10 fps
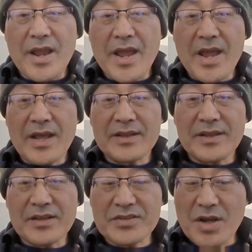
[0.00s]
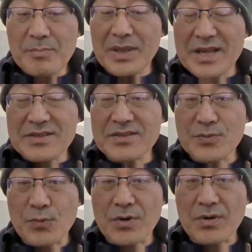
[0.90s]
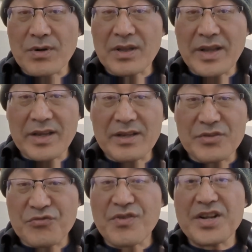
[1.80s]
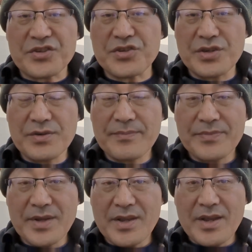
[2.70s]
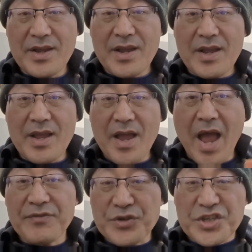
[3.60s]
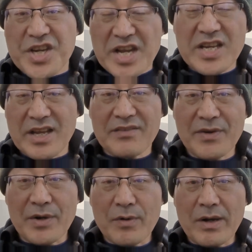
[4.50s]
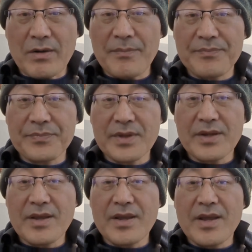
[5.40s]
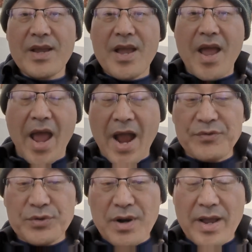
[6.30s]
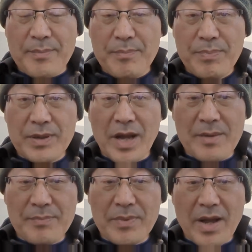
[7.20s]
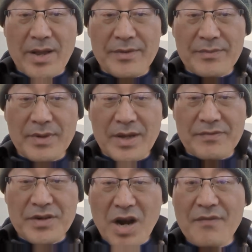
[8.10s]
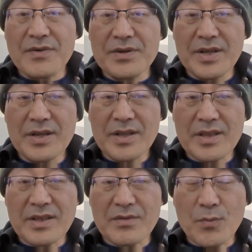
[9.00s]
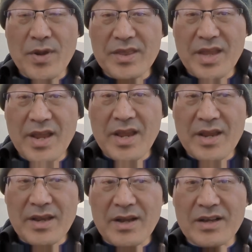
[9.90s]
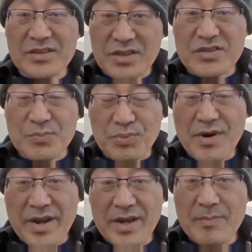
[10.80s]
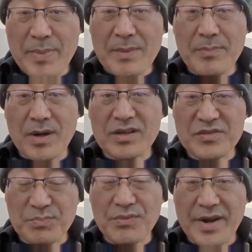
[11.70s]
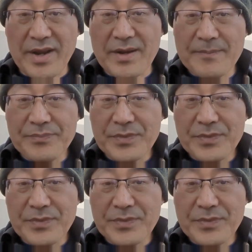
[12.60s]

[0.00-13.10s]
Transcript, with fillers: And some places were like drenched after shaking it very well after I, I, I, I've covered with a uh, the spray, bed bug spray,